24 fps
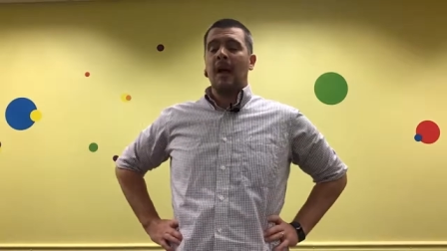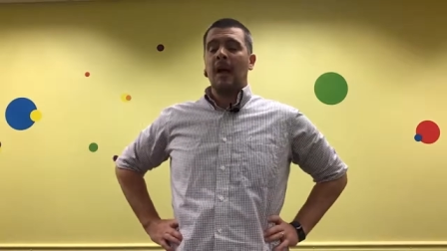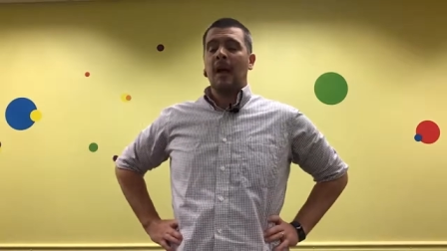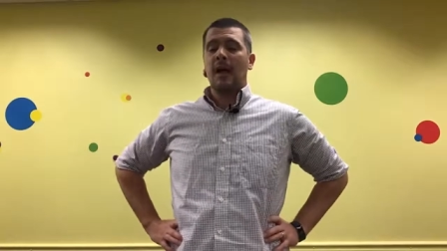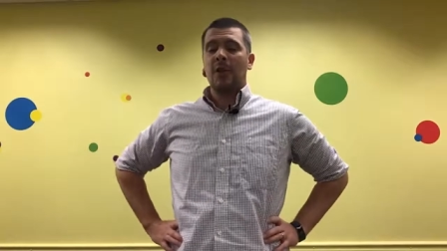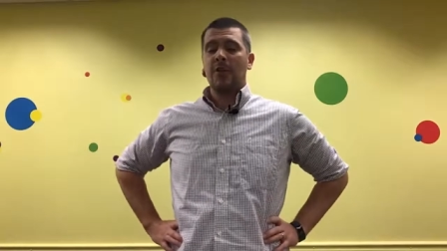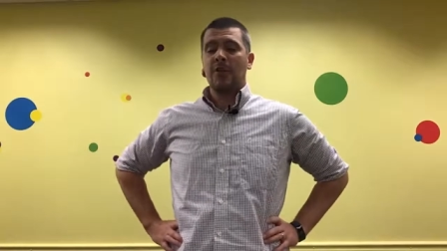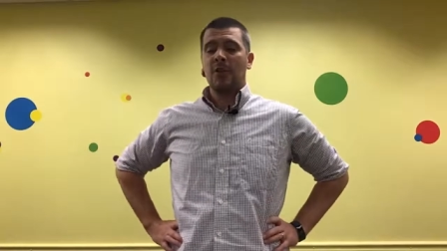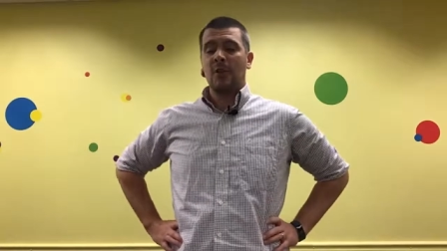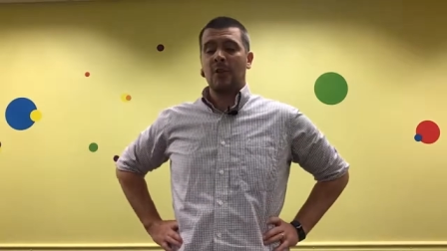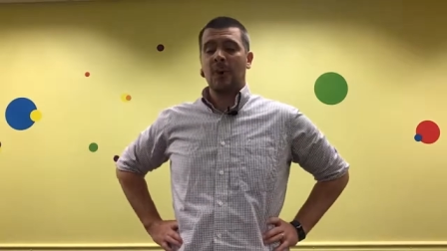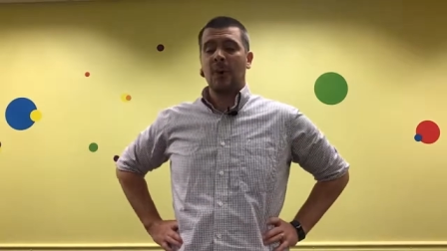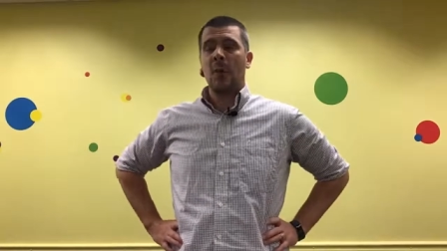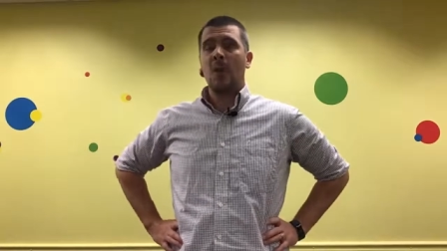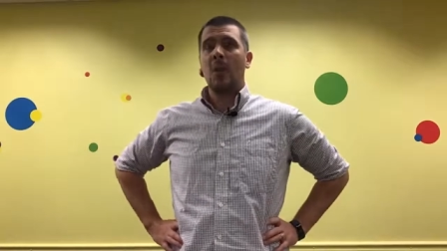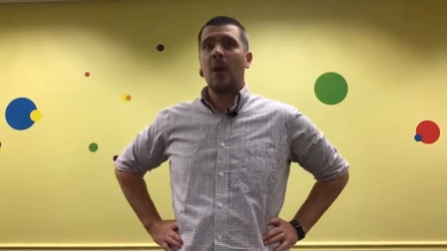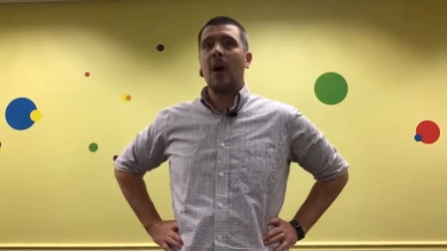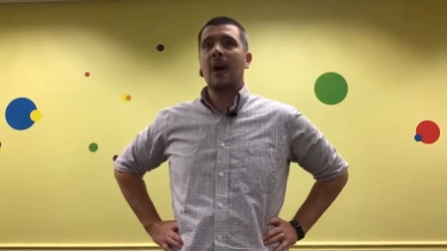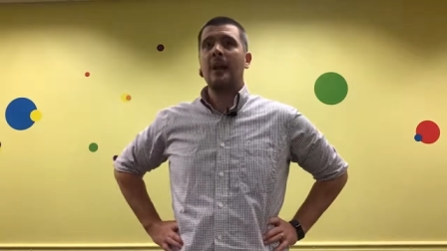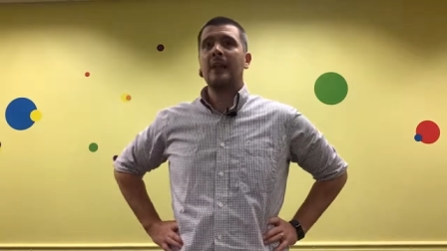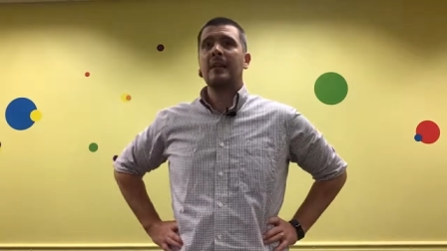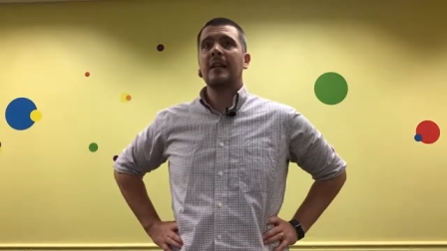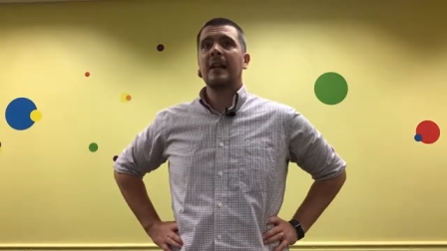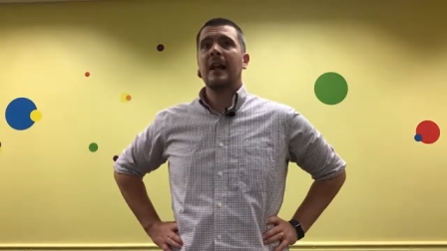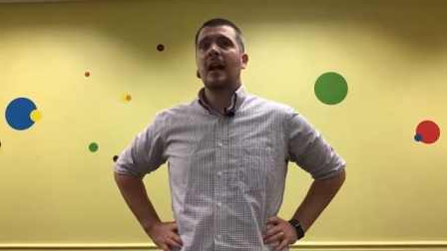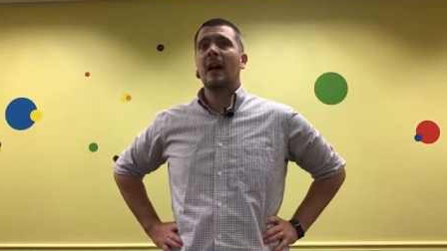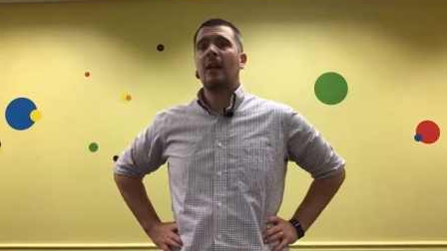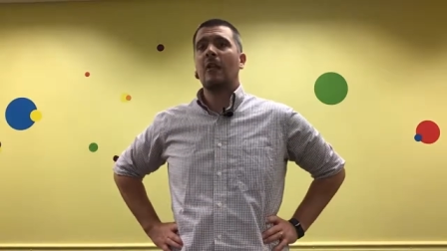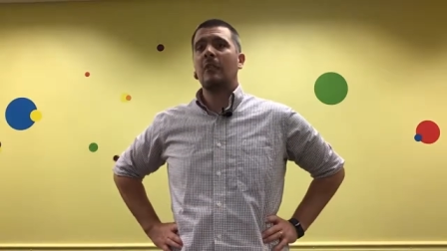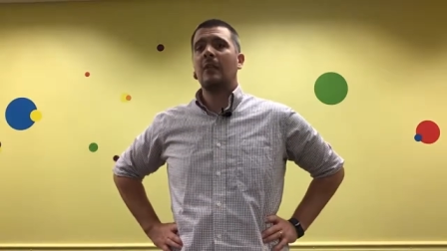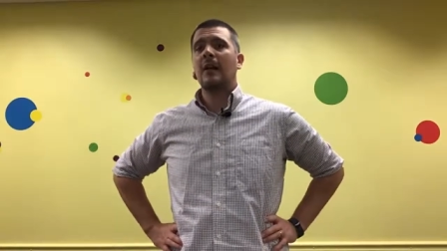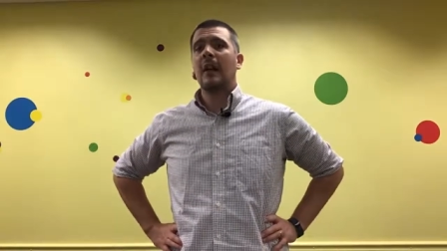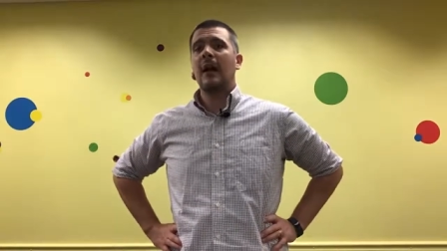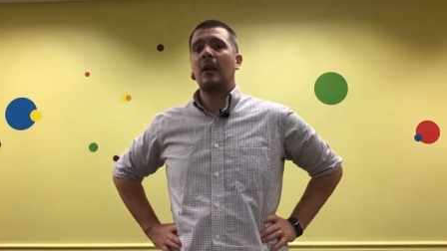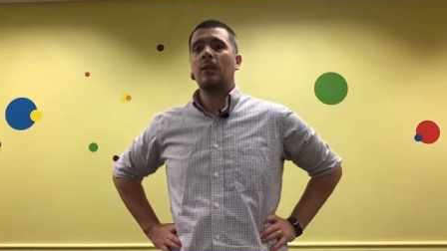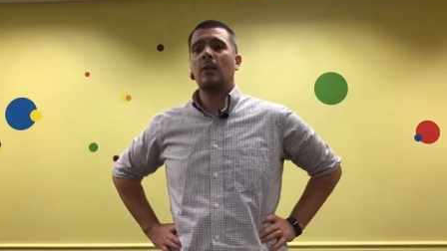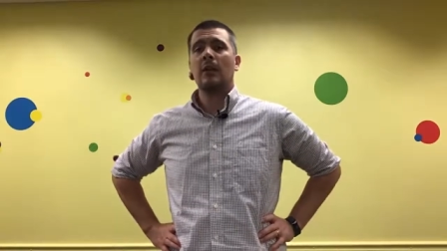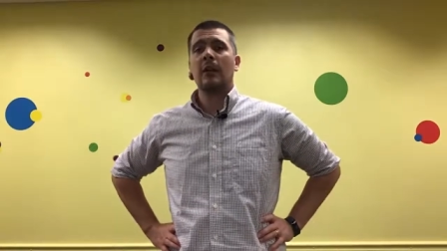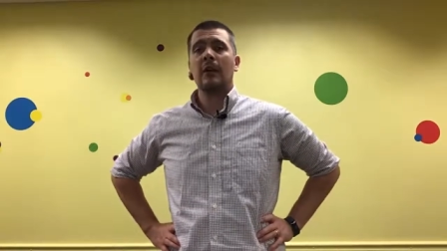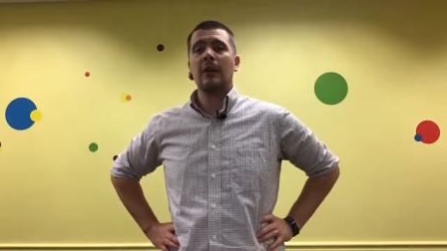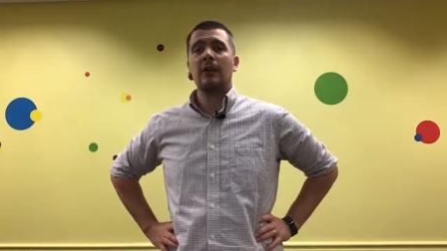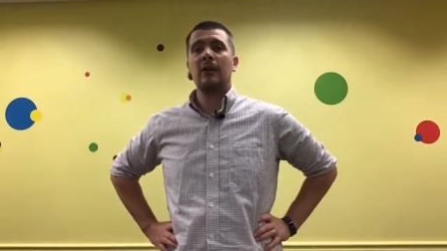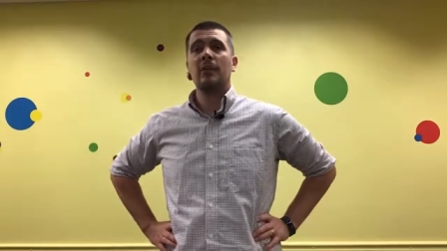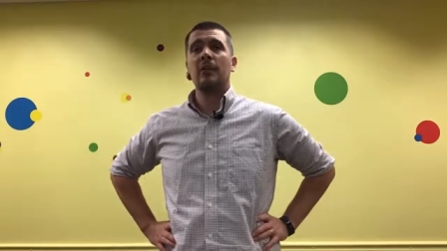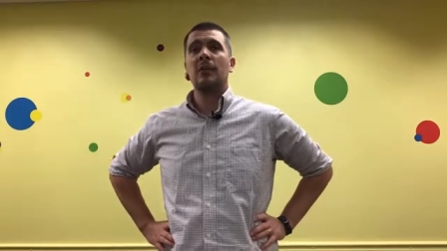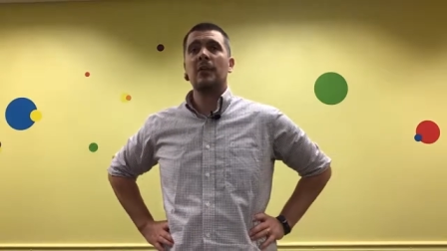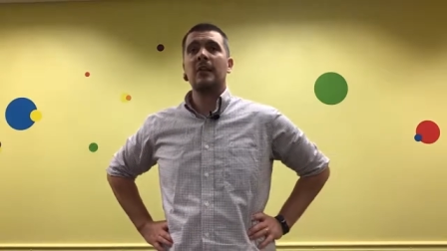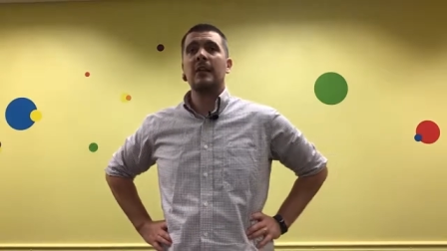Uh, so we're going to wind down and we're
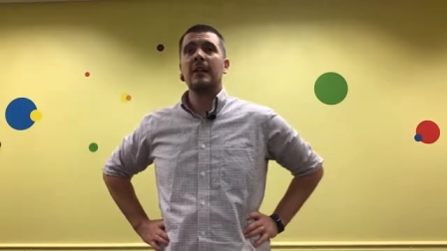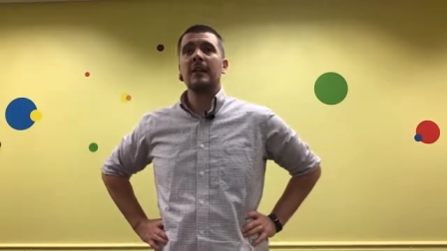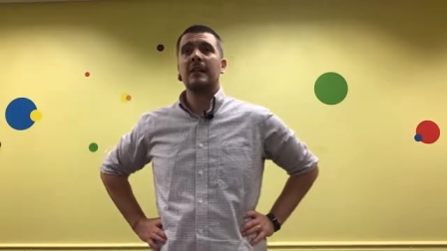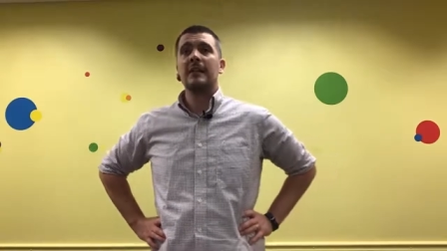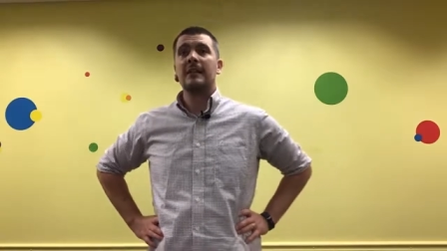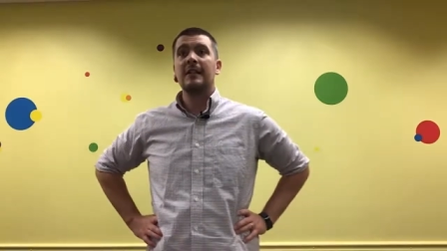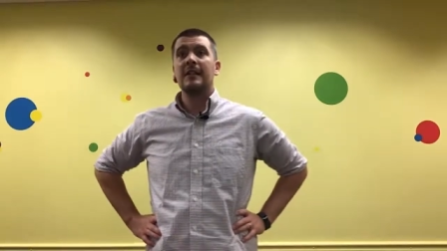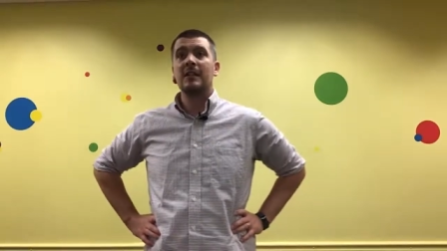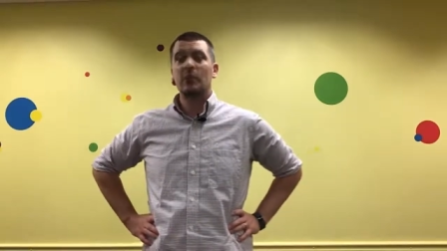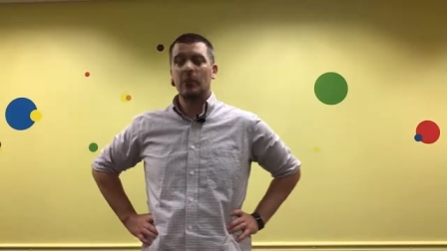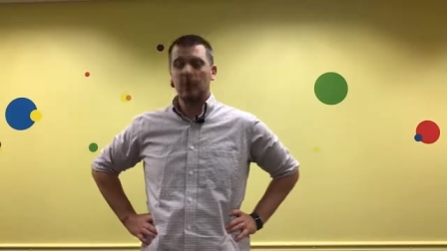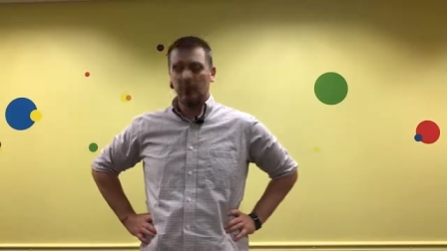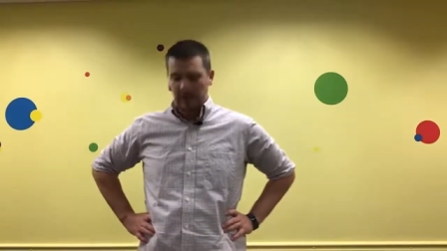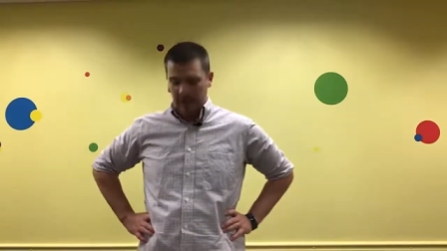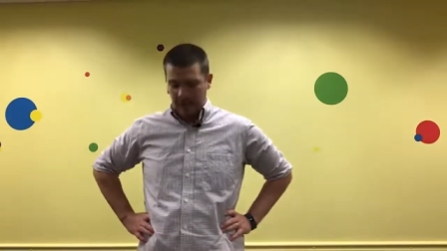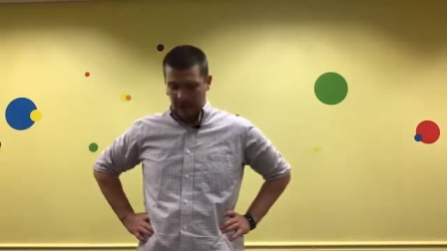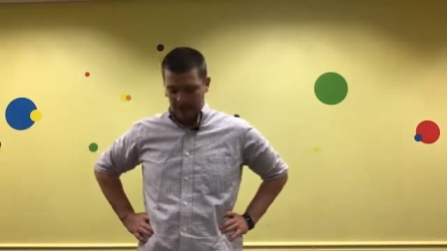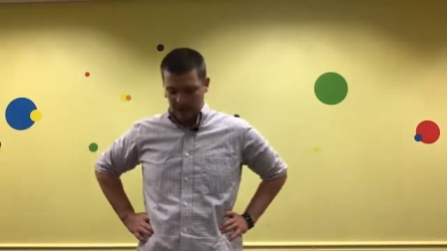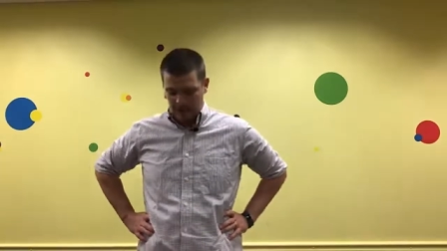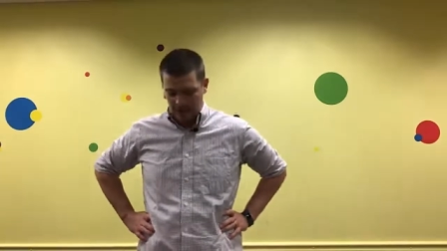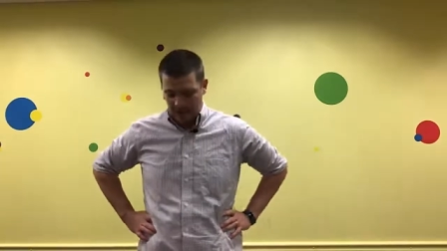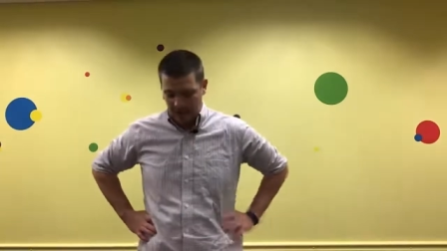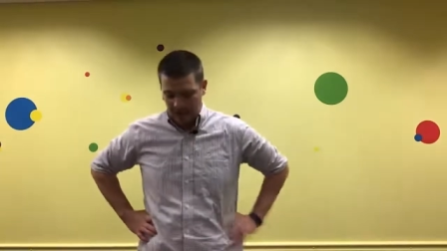going to do the See You Later